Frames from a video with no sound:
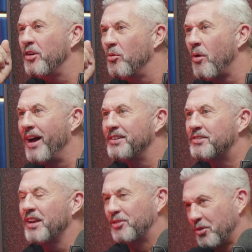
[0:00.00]
you want,
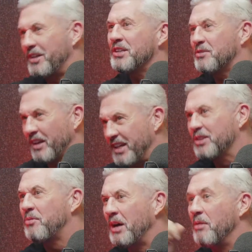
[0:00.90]
so
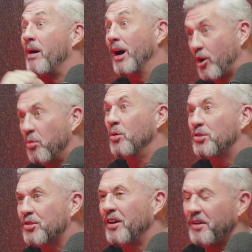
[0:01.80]
here's one of my
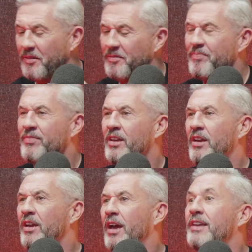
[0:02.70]
quotes, right?
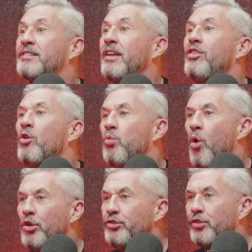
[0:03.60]
It's in the
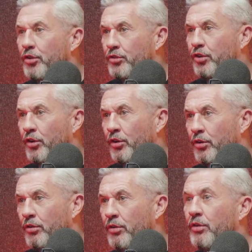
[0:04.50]
want to
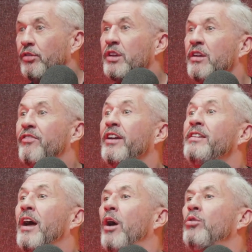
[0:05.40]
that you
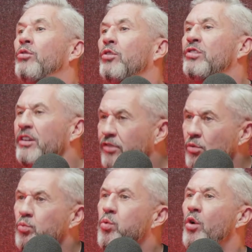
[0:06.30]
find the how to. See, if
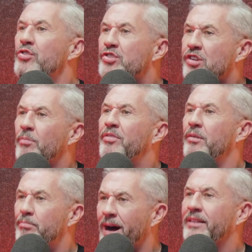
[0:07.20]
you want
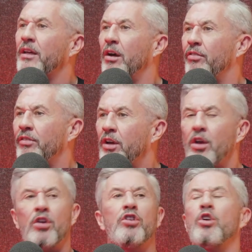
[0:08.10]
something bad enough,
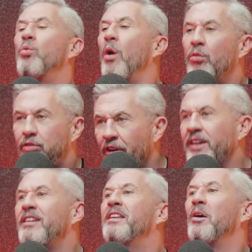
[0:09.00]
you will
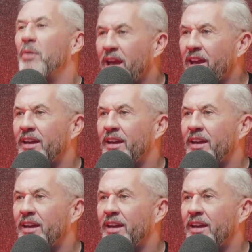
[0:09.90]
find a way.